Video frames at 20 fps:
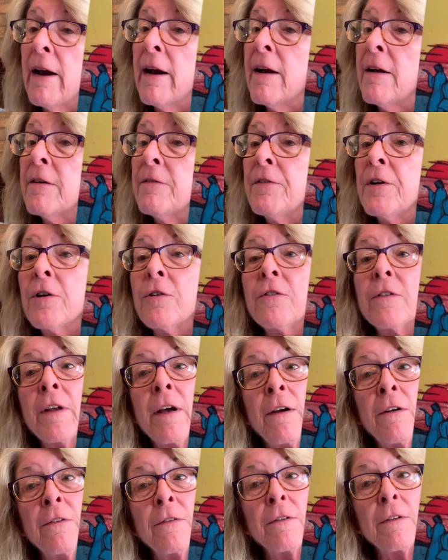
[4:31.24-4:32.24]
out of
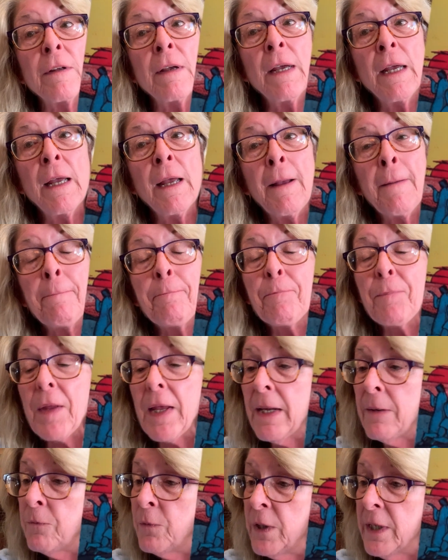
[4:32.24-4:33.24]
ourselves,
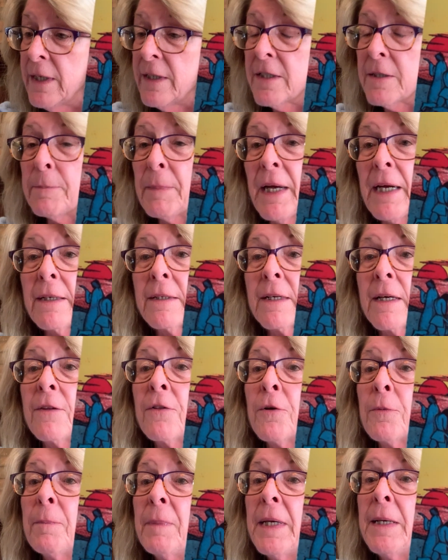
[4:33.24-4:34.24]
and we expect
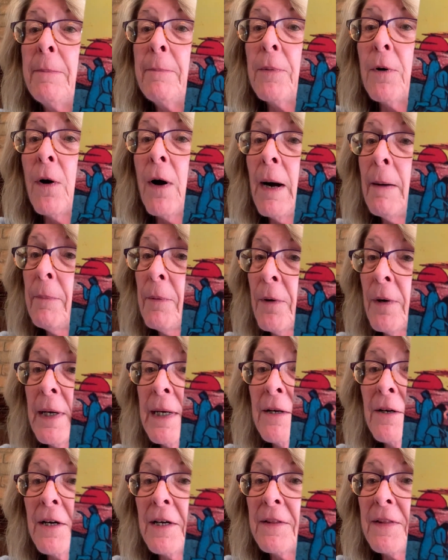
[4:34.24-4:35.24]
other people
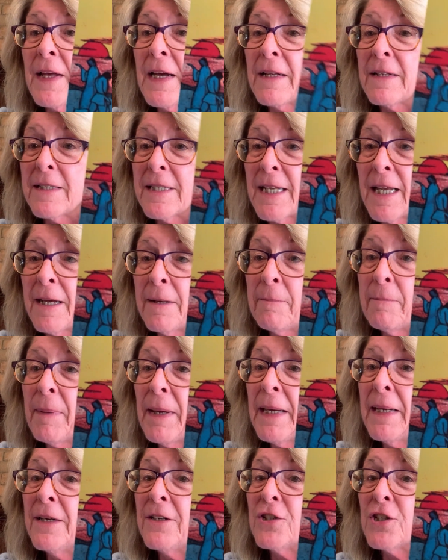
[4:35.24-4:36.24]
operate on that same
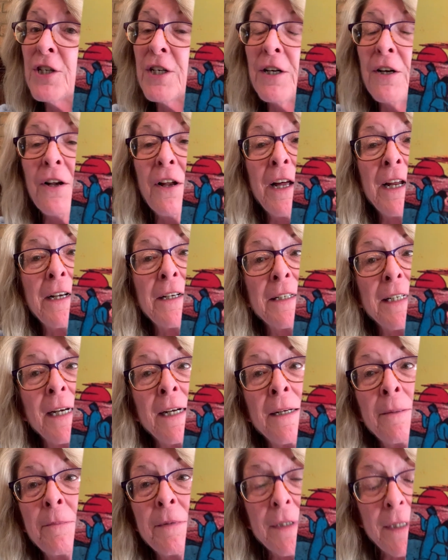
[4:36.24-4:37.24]
page, and a lot of
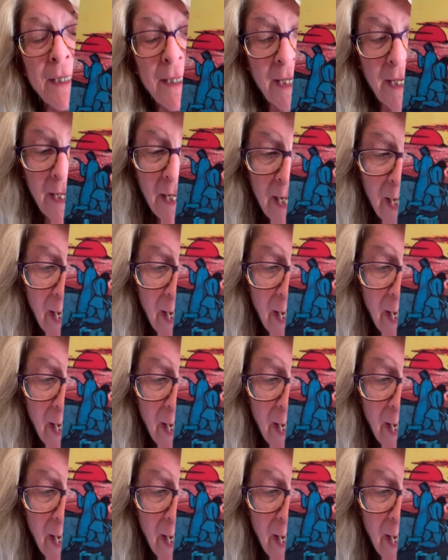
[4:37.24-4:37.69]
times they